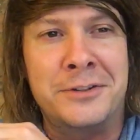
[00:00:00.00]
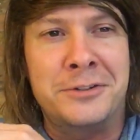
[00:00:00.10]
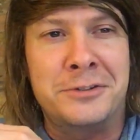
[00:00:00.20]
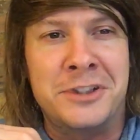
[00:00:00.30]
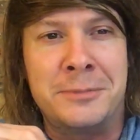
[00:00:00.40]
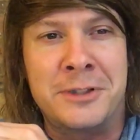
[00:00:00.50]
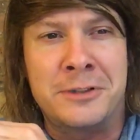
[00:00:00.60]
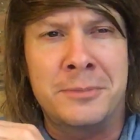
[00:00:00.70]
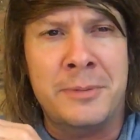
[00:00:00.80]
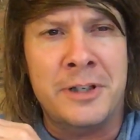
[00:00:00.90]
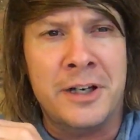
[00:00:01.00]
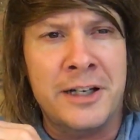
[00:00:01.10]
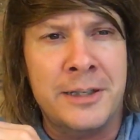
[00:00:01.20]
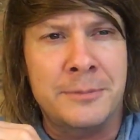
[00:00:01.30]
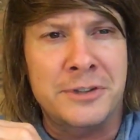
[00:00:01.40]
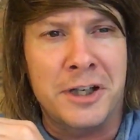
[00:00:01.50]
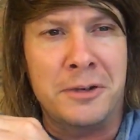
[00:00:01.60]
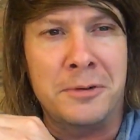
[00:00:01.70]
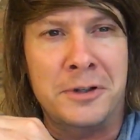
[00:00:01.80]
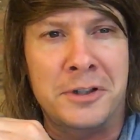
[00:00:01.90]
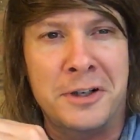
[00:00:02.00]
dreaming. Or maybe I am Skywalker.